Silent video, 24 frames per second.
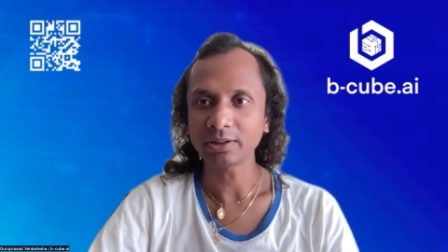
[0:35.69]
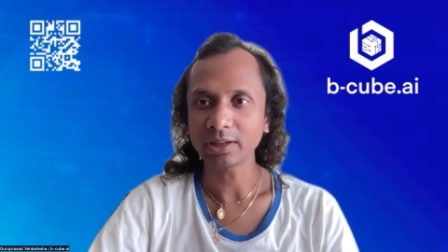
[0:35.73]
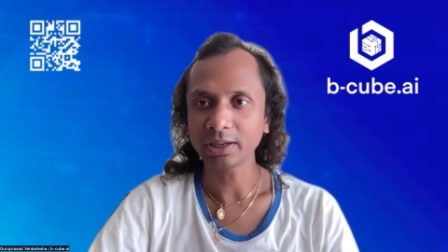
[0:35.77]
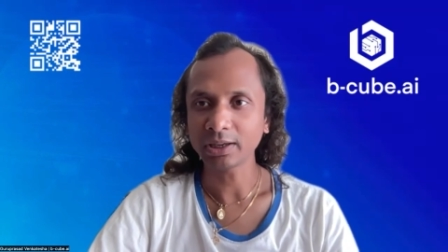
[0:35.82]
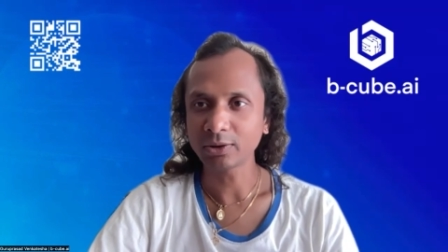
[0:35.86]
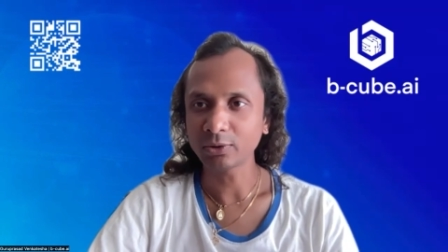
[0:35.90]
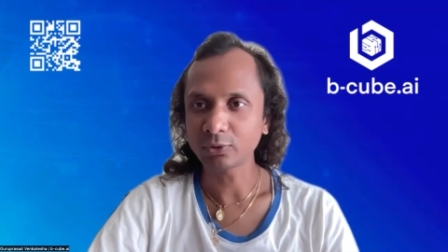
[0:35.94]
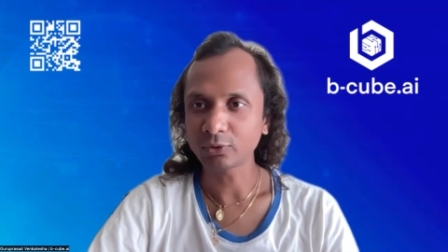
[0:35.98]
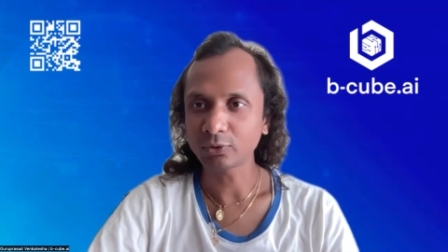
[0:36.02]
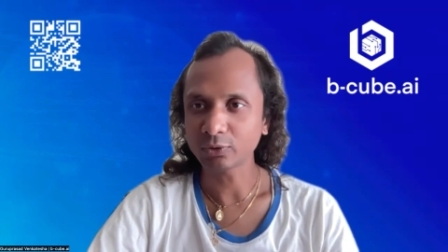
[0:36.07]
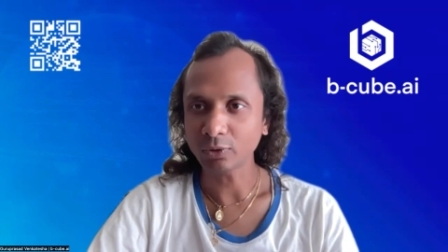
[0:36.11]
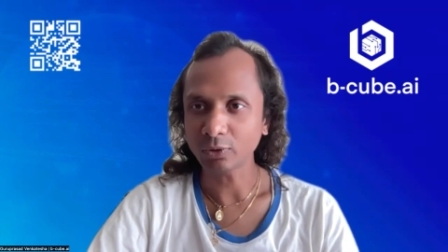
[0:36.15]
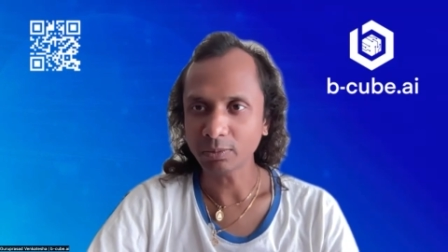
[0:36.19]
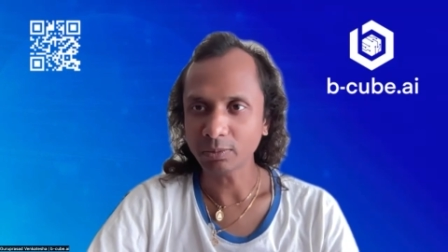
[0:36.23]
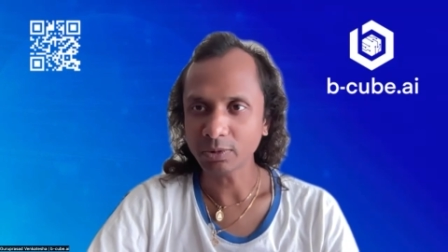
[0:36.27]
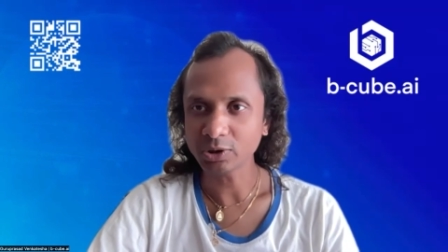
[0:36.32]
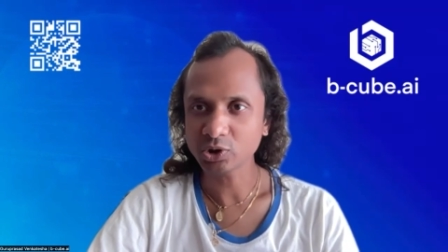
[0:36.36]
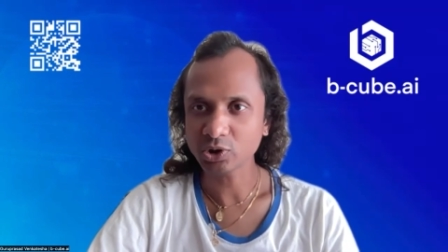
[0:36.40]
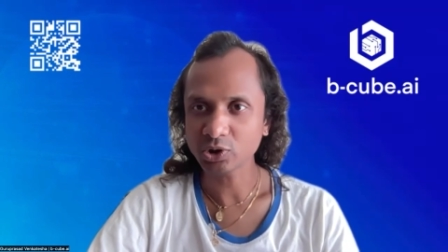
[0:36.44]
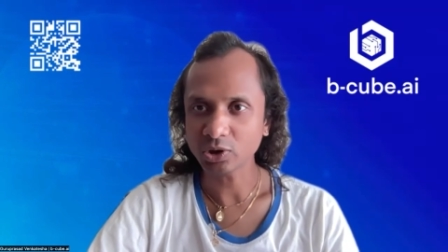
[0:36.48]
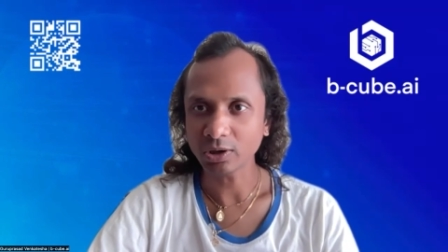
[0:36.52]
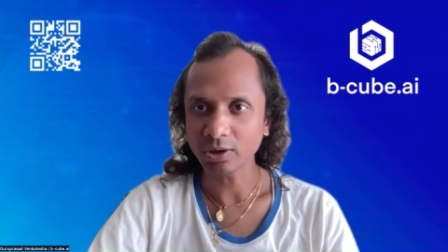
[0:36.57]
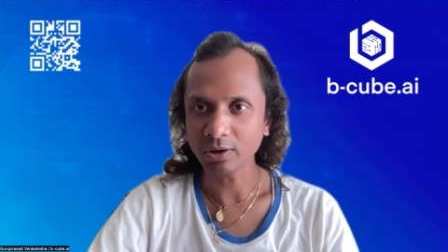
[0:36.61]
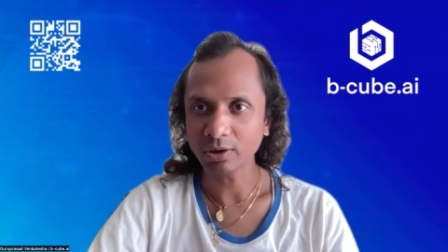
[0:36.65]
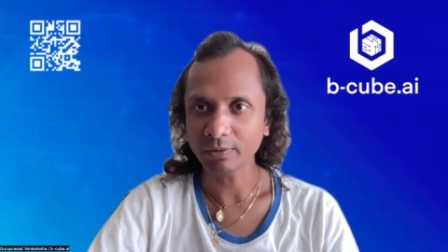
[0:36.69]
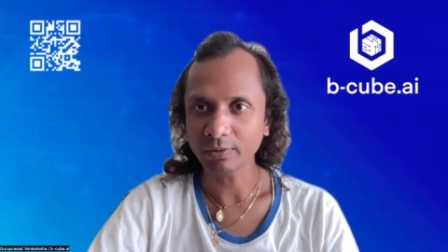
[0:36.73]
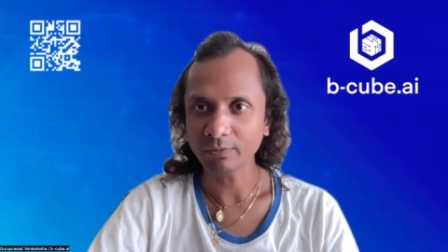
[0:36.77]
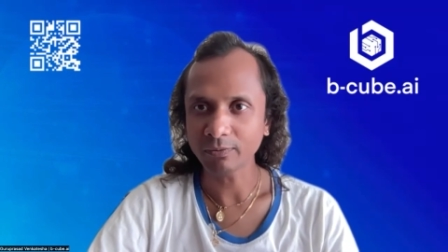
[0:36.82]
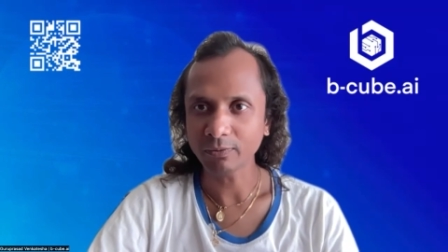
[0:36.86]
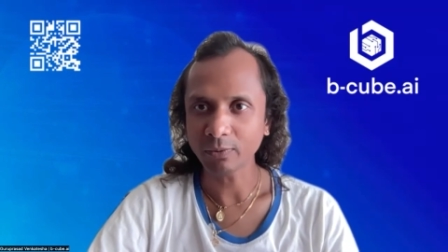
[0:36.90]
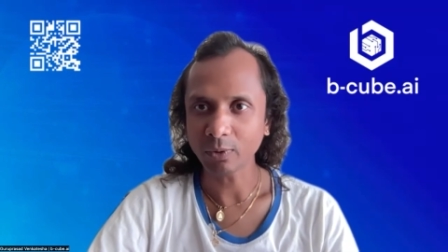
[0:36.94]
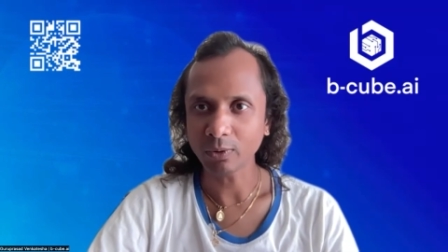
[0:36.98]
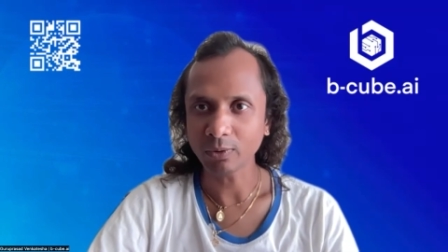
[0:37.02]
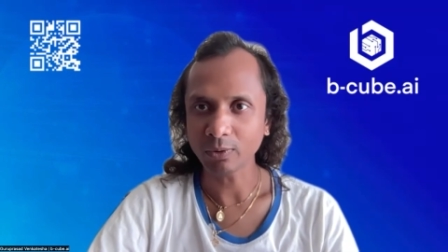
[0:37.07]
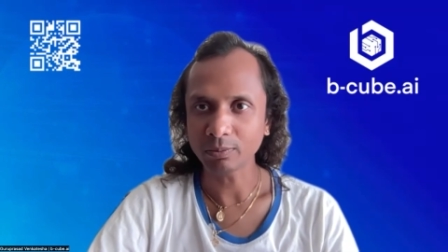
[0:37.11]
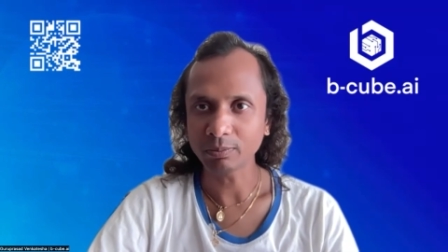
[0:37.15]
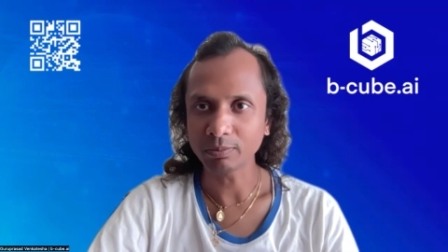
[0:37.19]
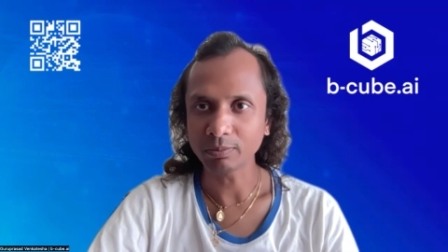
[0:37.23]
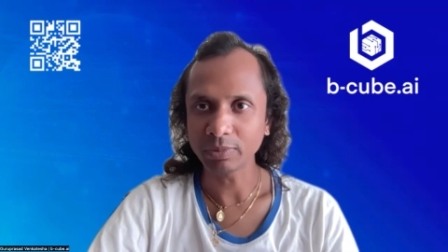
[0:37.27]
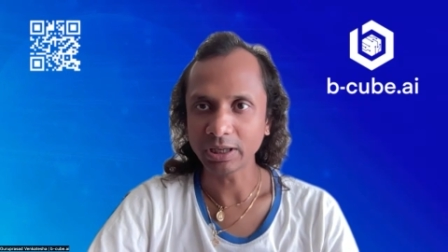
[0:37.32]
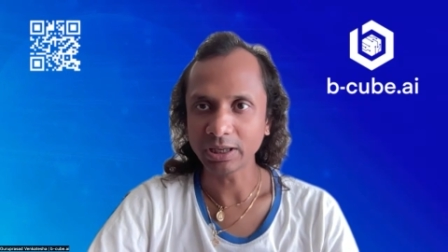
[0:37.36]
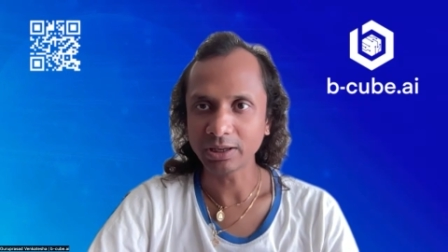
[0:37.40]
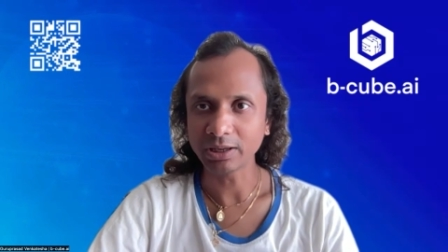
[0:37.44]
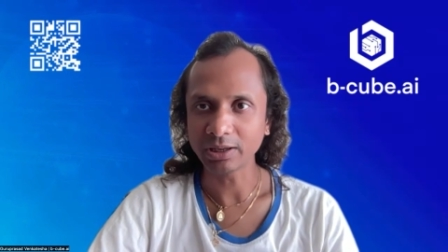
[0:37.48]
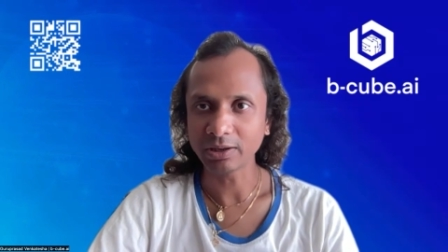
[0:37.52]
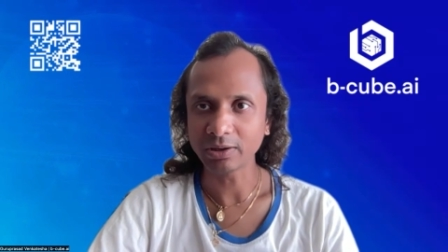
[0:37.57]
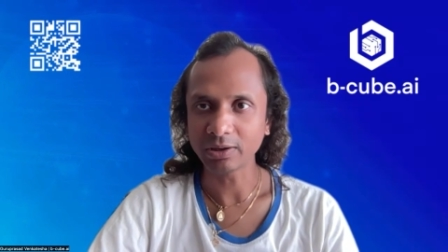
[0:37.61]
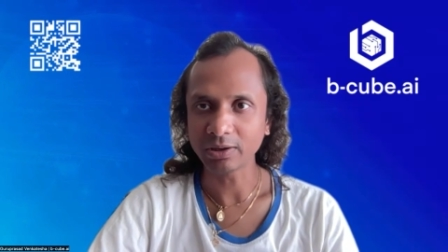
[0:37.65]
thank you so much uh, for
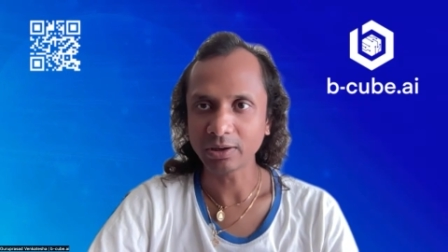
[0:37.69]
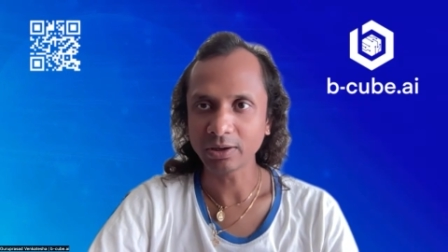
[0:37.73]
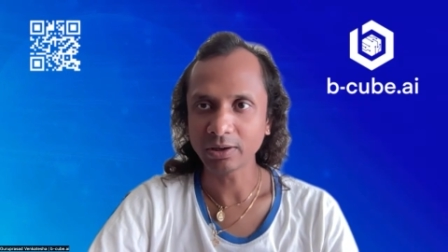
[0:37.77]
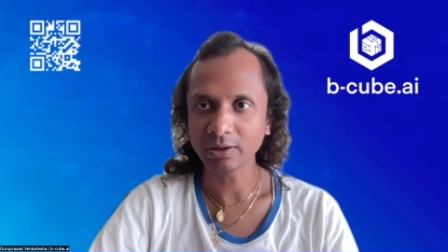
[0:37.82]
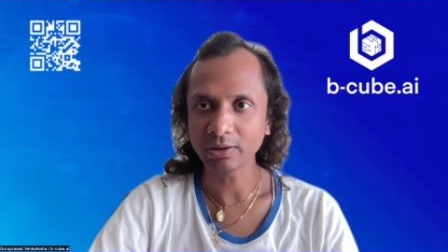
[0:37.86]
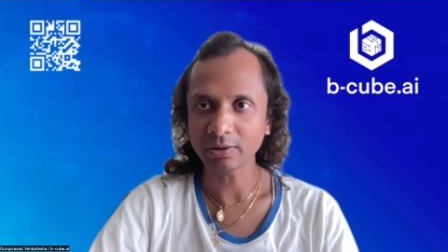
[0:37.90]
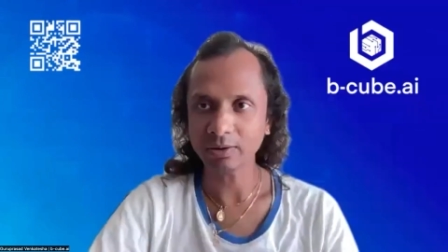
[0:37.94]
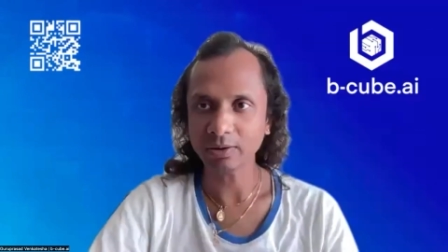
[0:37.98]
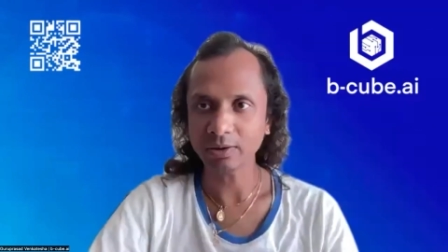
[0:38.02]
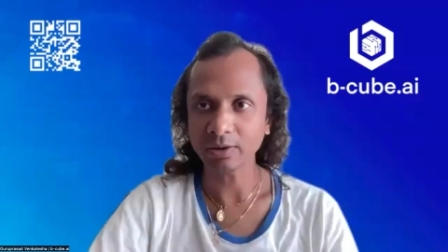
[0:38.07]
being here.